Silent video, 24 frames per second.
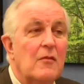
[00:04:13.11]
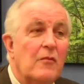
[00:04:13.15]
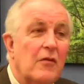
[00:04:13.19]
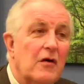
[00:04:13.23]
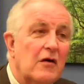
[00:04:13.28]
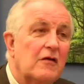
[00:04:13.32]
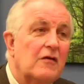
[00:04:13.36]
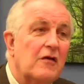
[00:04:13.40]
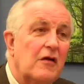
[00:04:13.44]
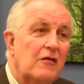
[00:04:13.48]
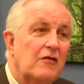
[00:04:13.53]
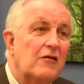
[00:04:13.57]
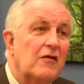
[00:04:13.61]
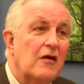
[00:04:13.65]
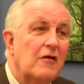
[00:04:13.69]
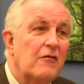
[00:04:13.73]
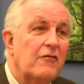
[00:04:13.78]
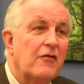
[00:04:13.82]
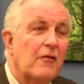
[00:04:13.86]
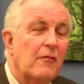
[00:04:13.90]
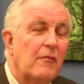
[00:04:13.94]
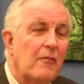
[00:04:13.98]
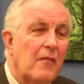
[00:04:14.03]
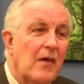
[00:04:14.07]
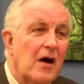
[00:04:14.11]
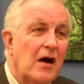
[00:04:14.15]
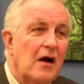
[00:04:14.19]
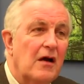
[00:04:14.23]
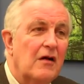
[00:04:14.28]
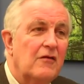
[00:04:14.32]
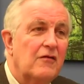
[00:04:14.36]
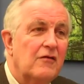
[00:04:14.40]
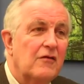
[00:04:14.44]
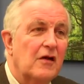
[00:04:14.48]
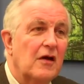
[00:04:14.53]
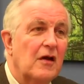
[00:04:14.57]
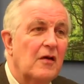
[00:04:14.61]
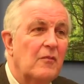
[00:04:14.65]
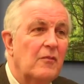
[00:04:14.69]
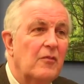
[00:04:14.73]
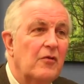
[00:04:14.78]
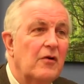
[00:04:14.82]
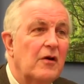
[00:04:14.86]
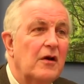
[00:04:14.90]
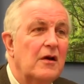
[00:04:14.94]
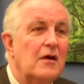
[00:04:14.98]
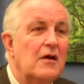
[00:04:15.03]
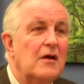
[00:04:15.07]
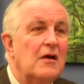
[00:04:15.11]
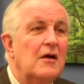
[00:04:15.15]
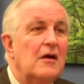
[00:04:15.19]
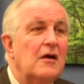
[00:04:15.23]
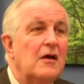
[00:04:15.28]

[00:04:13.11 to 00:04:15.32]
But as I say, from my standpoint,